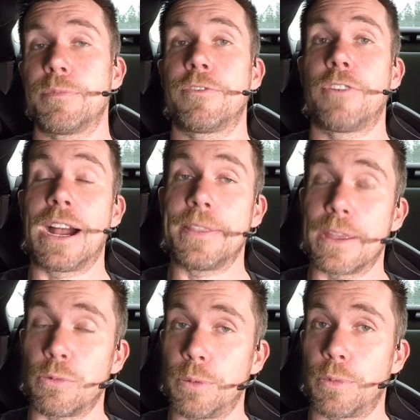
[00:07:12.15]
find
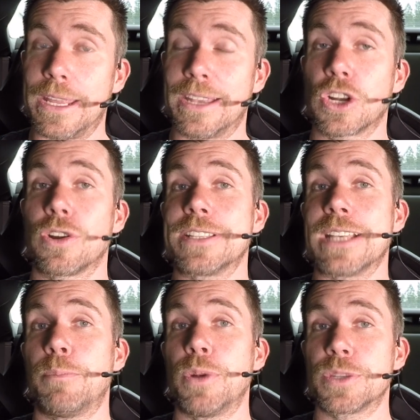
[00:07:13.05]
that when we increase
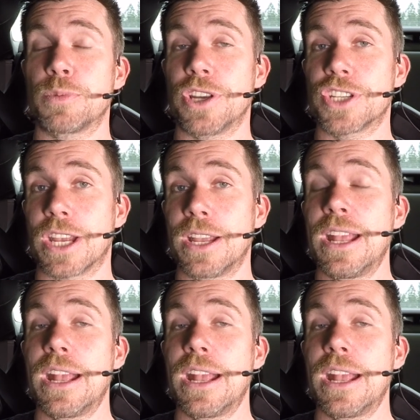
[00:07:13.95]
our boost pressure